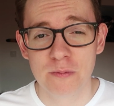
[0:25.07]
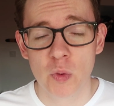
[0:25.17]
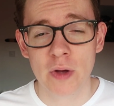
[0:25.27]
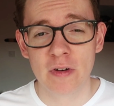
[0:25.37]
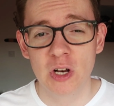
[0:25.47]

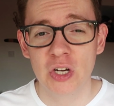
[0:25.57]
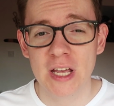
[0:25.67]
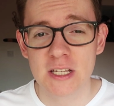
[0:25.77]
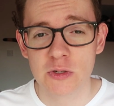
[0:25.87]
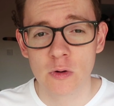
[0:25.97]
We'll be able to look
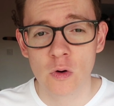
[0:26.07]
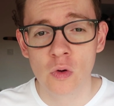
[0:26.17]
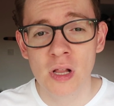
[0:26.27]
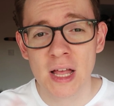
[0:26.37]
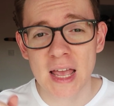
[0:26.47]
into it
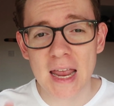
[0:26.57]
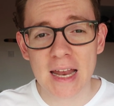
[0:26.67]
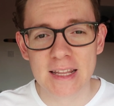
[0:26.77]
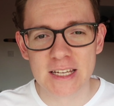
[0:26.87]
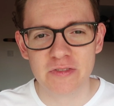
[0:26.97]
all
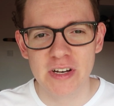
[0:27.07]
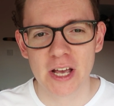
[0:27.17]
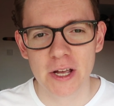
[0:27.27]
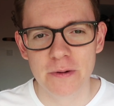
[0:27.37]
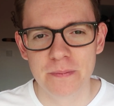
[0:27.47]
in this video.